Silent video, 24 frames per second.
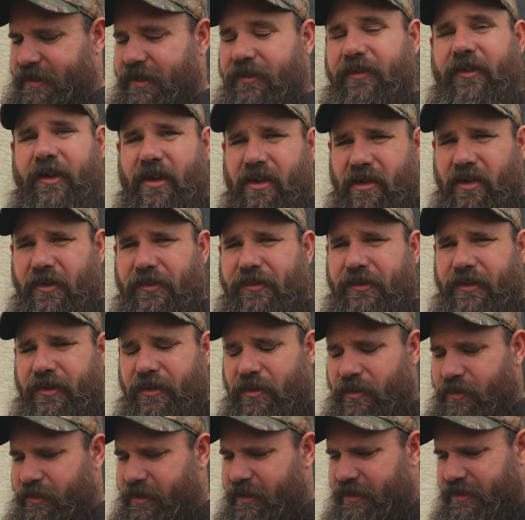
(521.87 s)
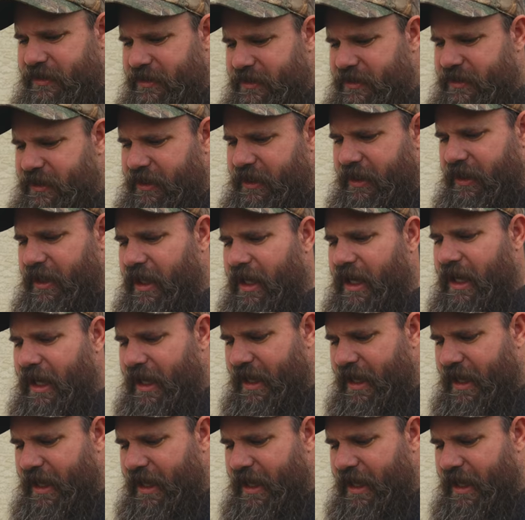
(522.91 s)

is also going to seed.